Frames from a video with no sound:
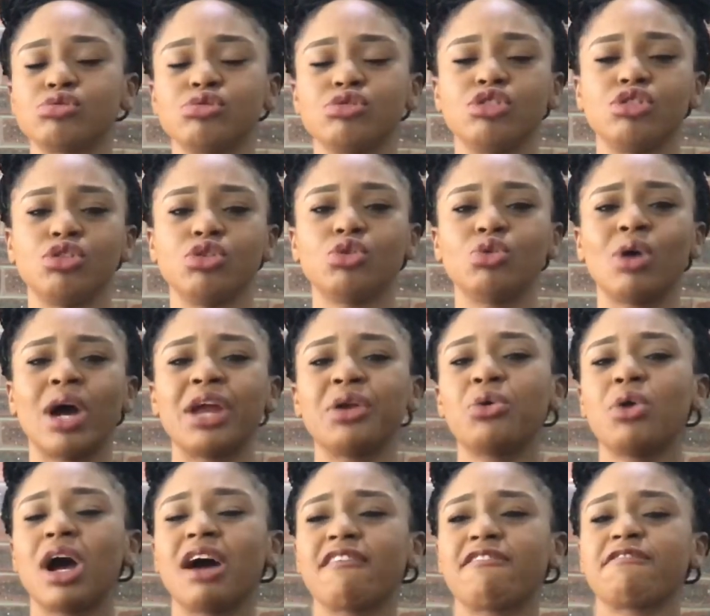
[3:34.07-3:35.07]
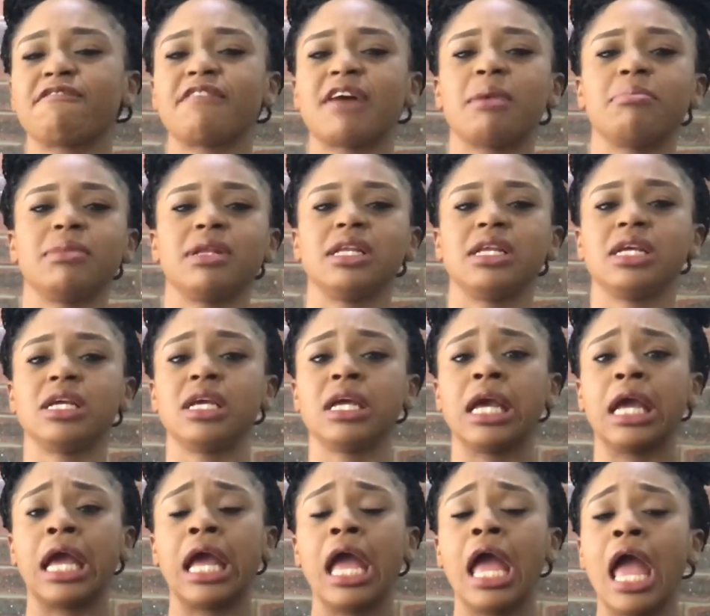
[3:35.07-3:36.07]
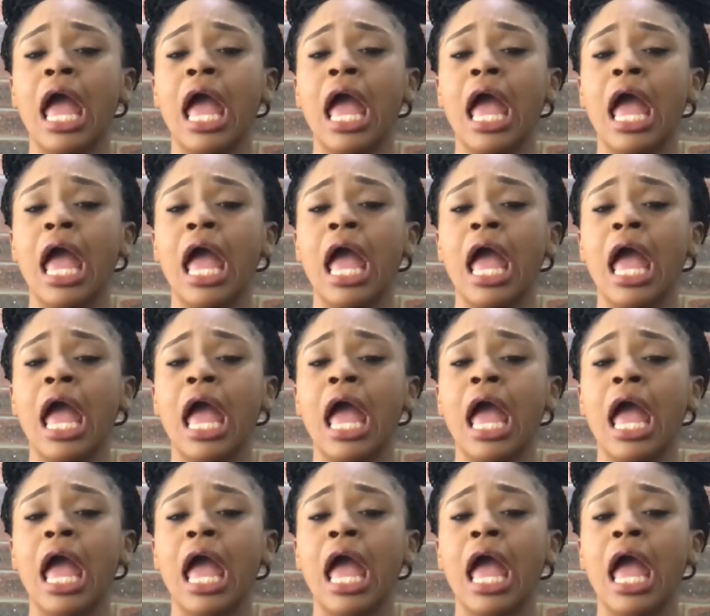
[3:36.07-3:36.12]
you know. I don't have family here.